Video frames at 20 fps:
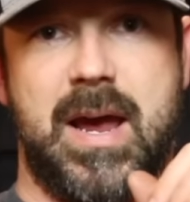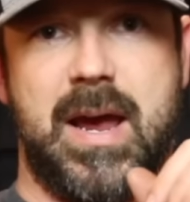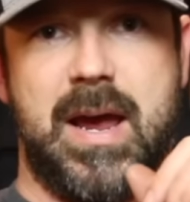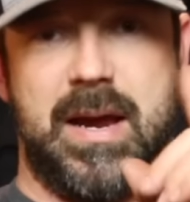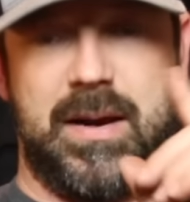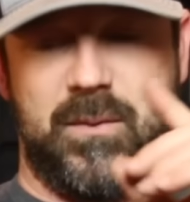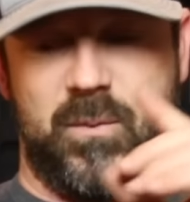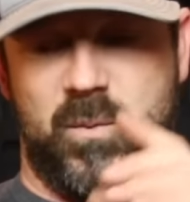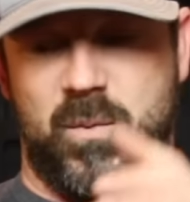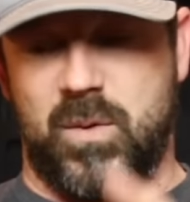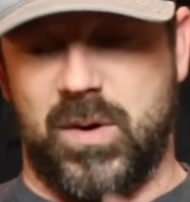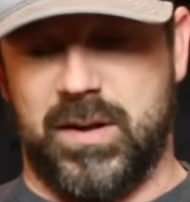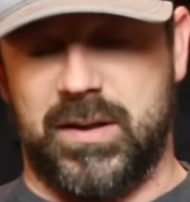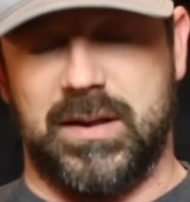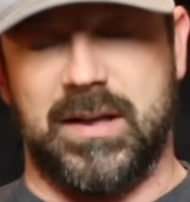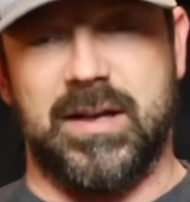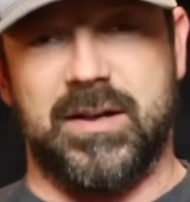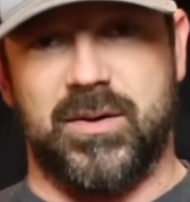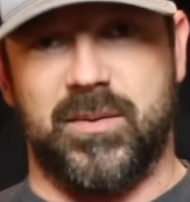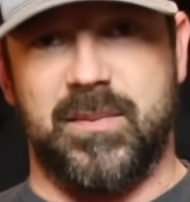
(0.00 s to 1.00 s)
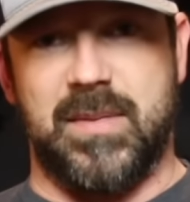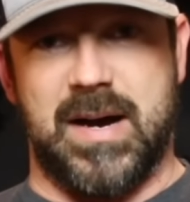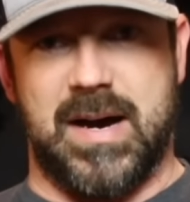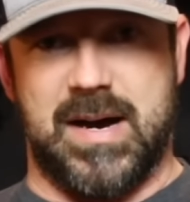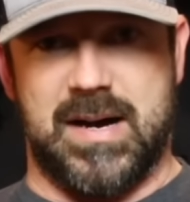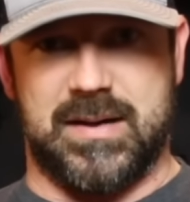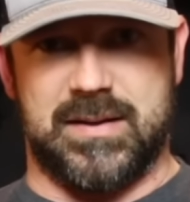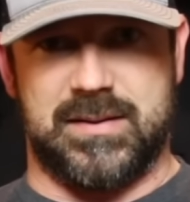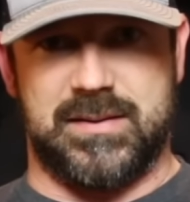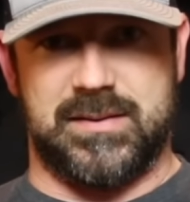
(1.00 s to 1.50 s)
and one little
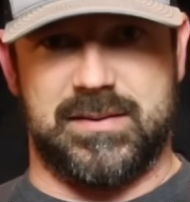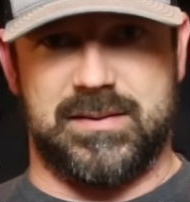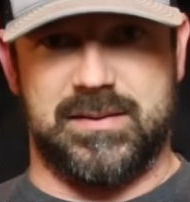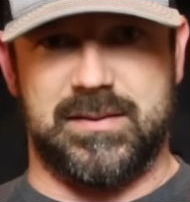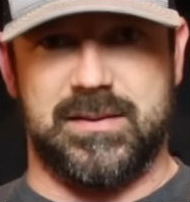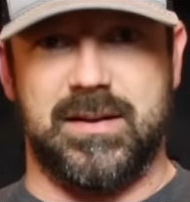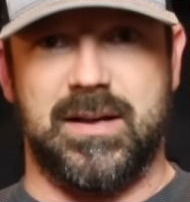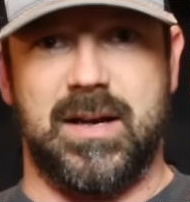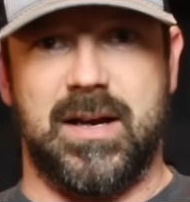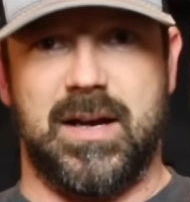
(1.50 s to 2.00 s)
box